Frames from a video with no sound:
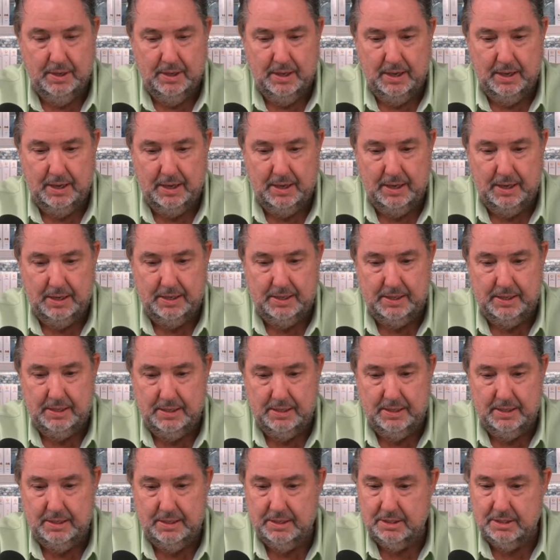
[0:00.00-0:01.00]
And
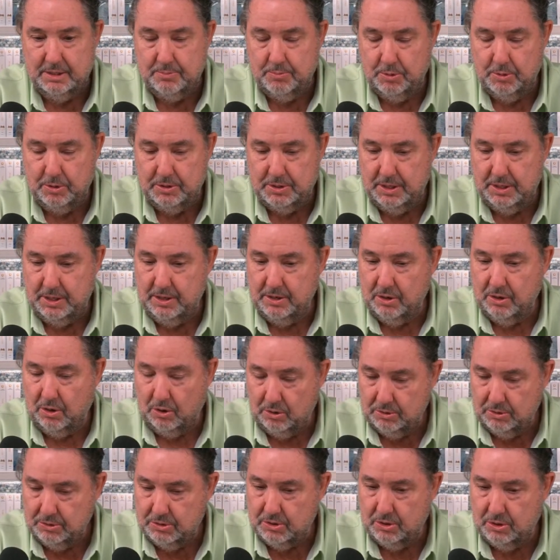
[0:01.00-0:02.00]
he is presented
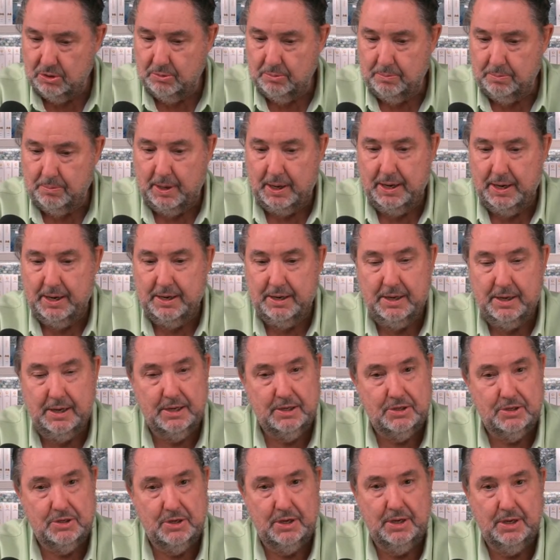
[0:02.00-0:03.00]
also by
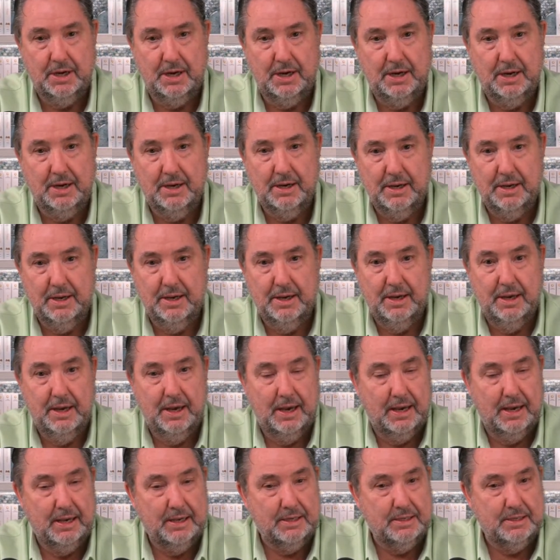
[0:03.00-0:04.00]
Yeshaya
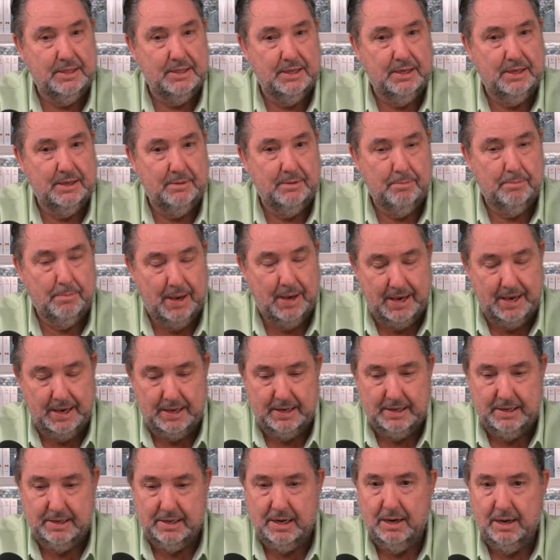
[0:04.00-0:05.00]
as the
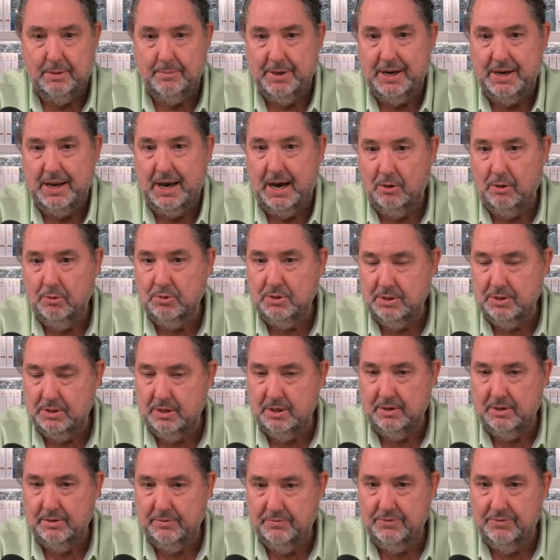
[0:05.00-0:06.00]
man coming out
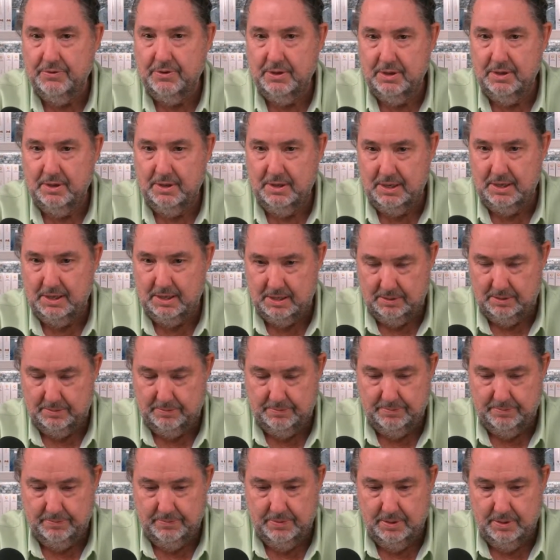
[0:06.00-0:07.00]
of
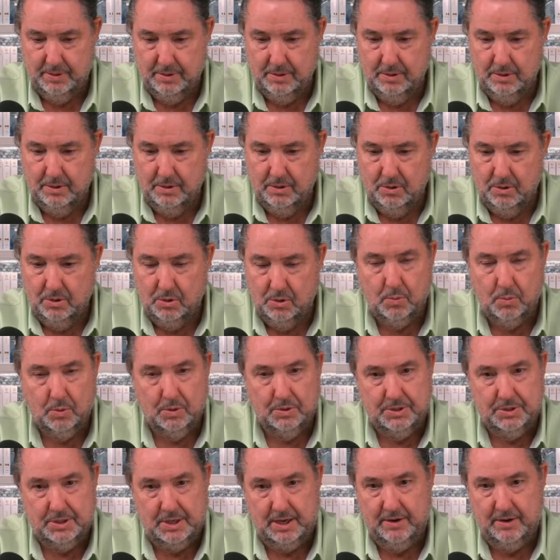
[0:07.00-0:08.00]
Edom, who
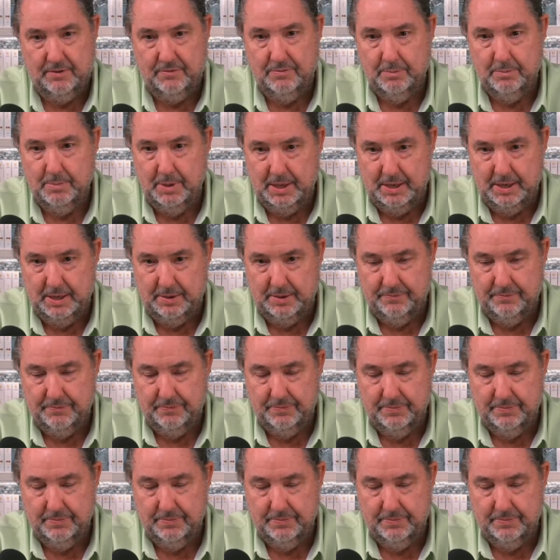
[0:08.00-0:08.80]
will save many.